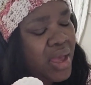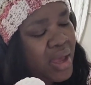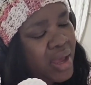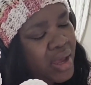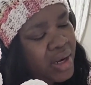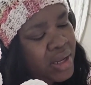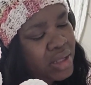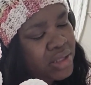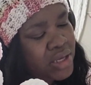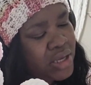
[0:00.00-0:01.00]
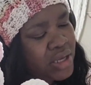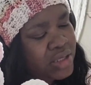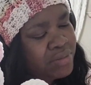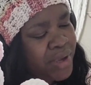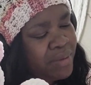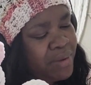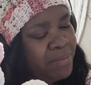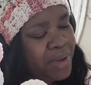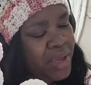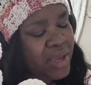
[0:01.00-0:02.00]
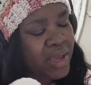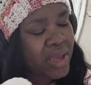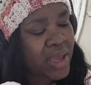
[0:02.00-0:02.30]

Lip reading: and it is baby pink.